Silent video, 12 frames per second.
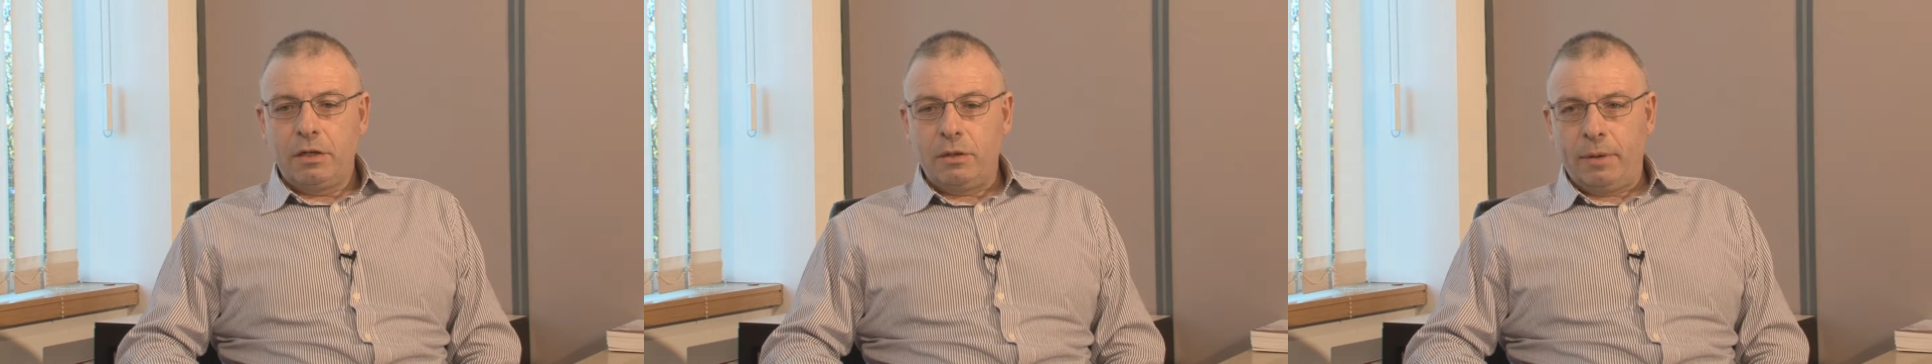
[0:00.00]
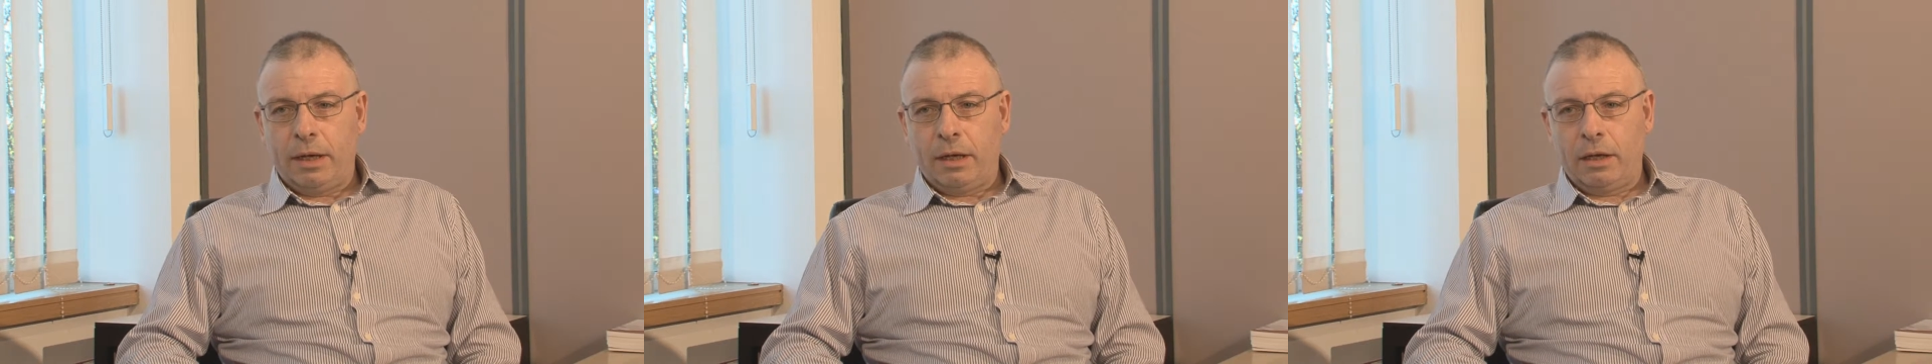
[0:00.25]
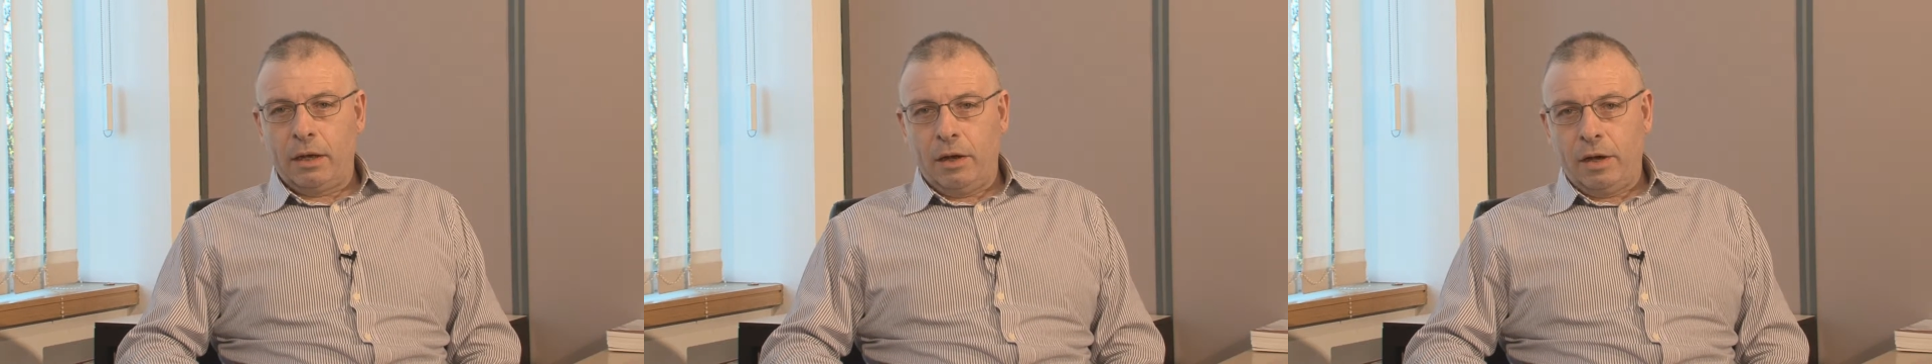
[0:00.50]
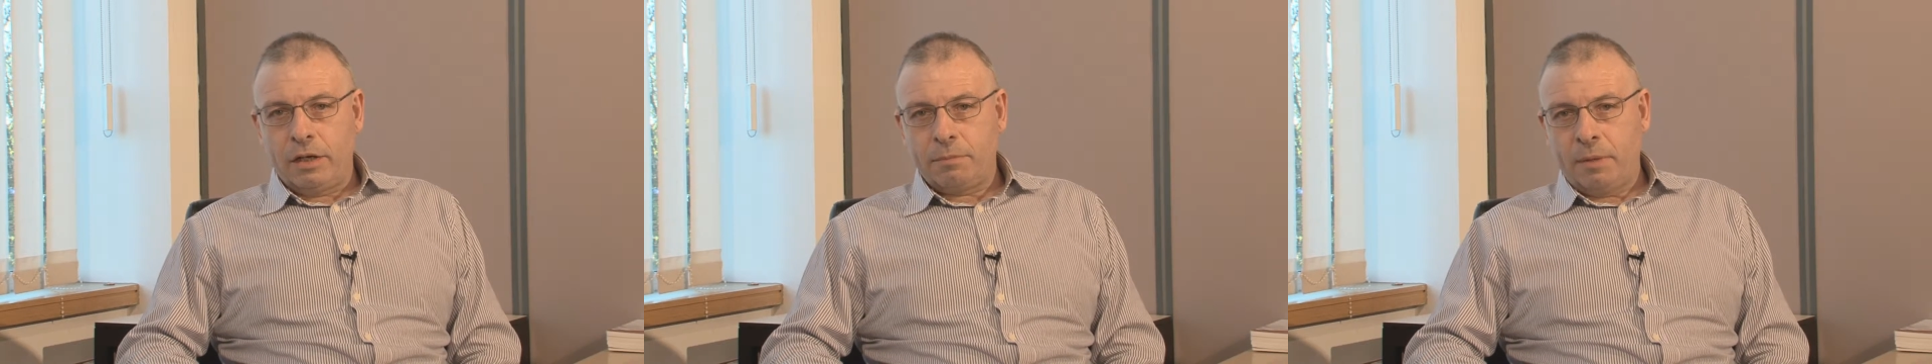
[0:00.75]
doing
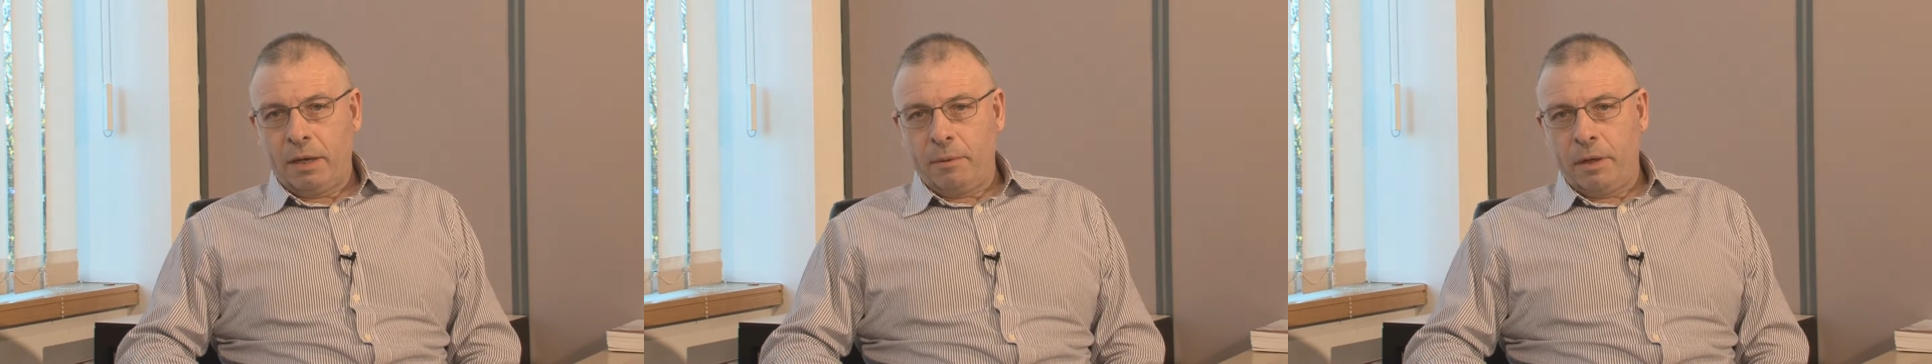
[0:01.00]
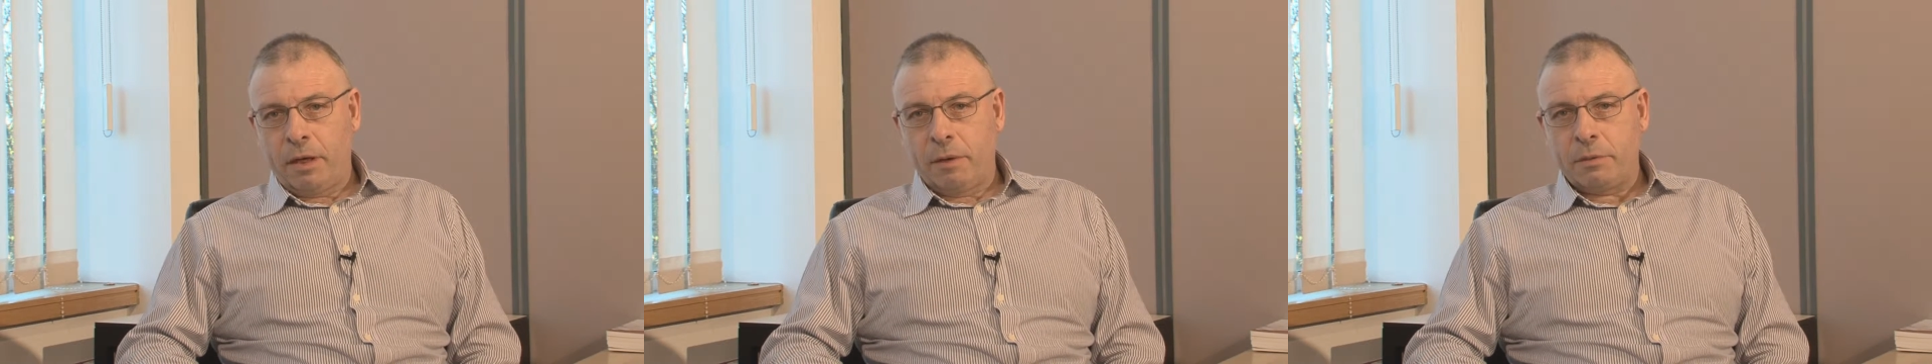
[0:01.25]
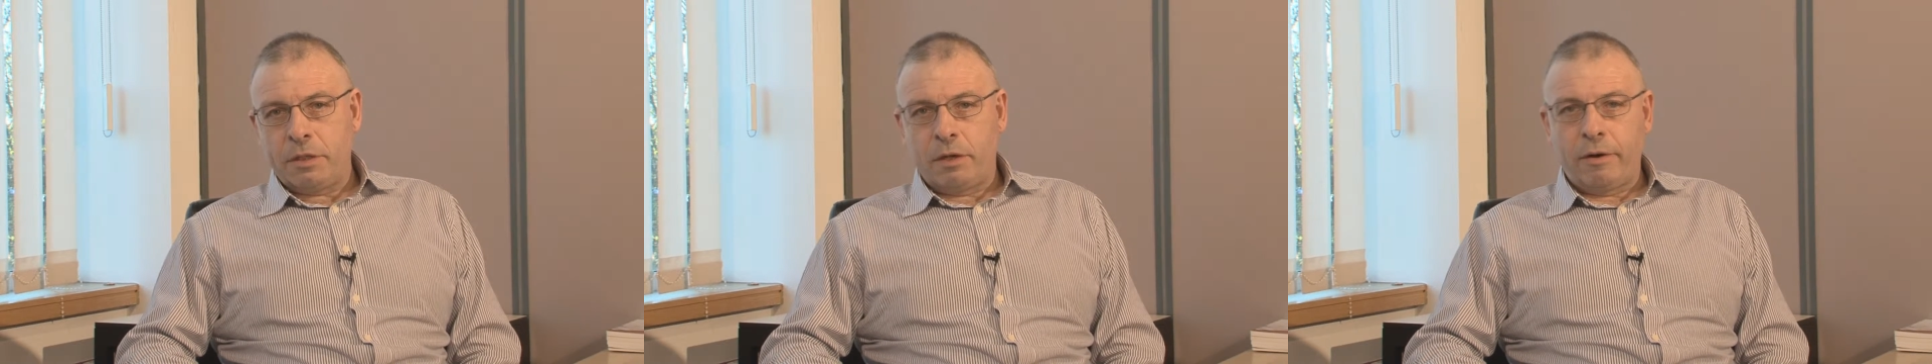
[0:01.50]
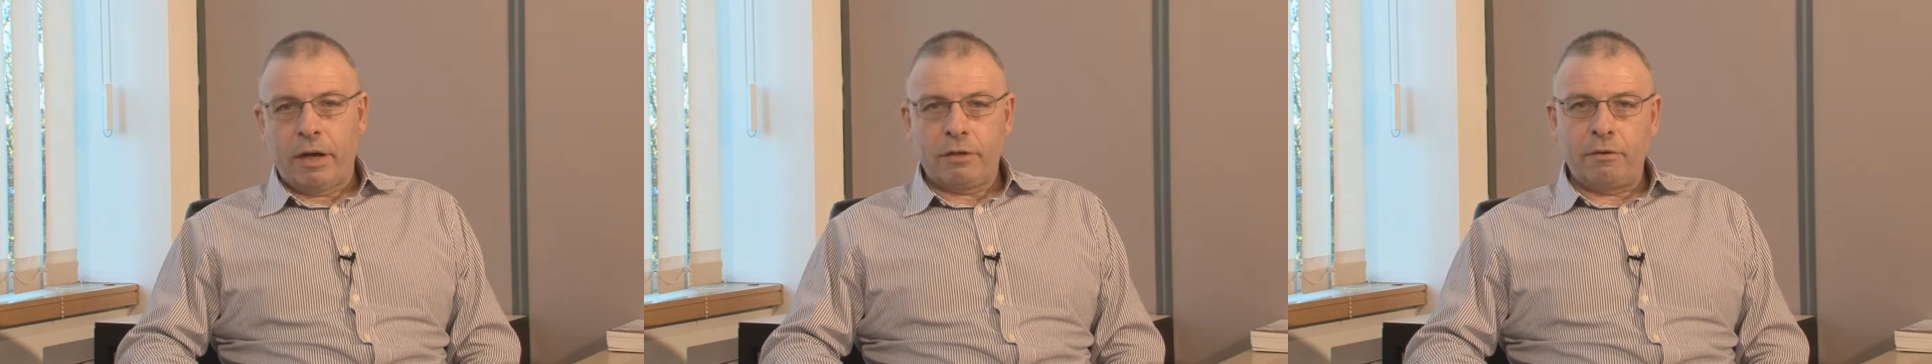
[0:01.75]
ISP work. I was the
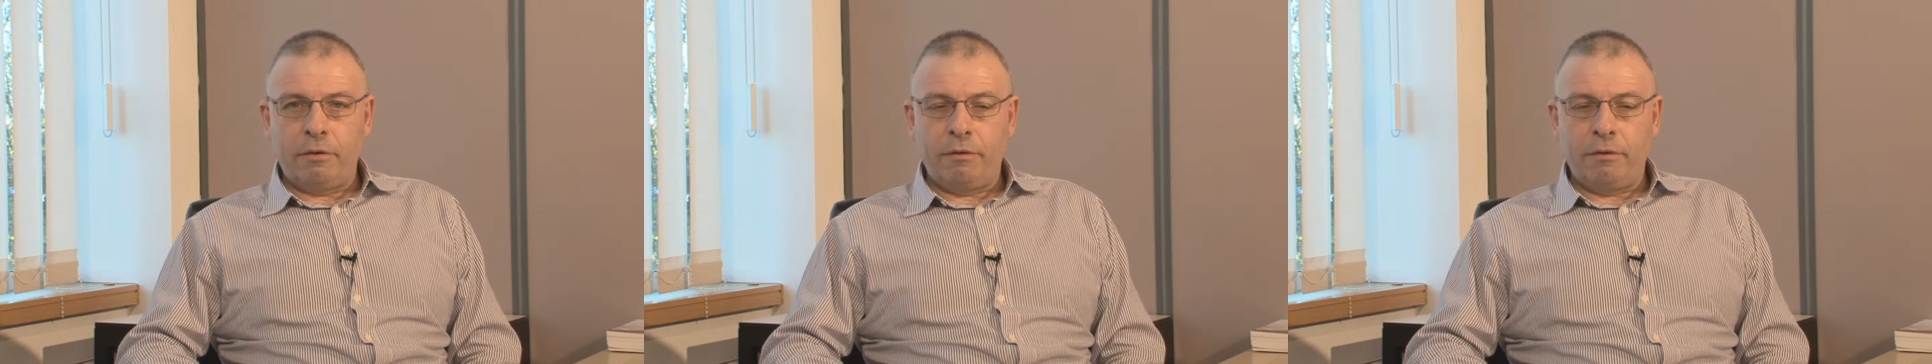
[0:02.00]
director